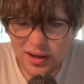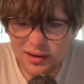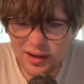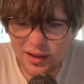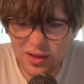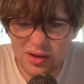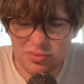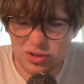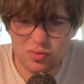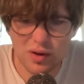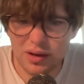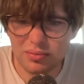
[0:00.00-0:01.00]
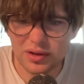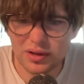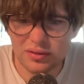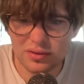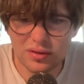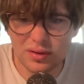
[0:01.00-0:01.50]
I think I'm just rambling.
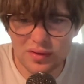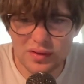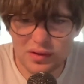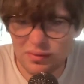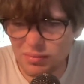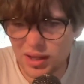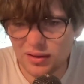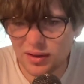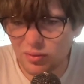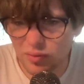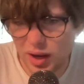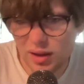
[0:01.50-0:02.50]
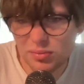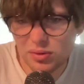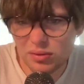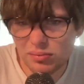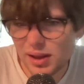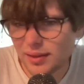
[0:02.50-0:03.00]
You're listening to men that
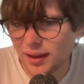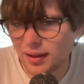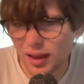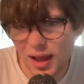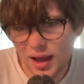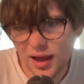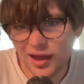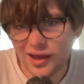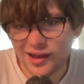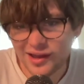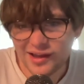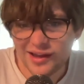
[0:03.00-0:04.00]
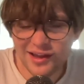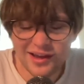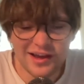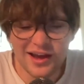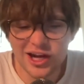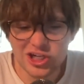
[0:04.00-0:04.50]
ramble, men that lie.
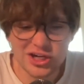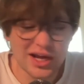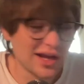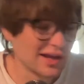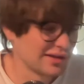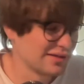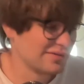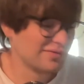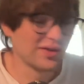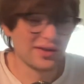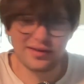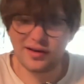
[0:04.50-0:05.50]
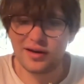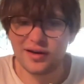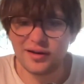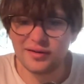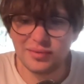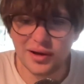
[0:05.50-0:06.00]
Hashtag The
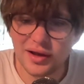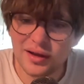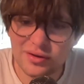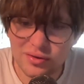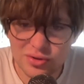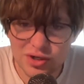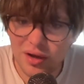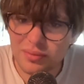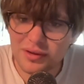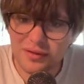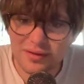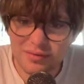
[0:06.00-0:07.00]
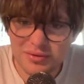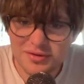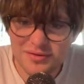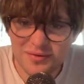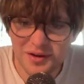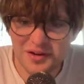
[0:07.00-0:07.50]
Sign by Nujavis, which
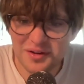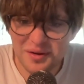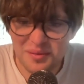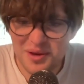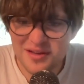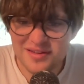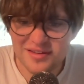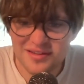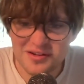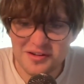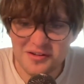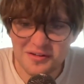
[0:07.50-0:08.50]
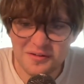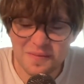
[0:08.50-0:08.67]
is fucking an amazing song.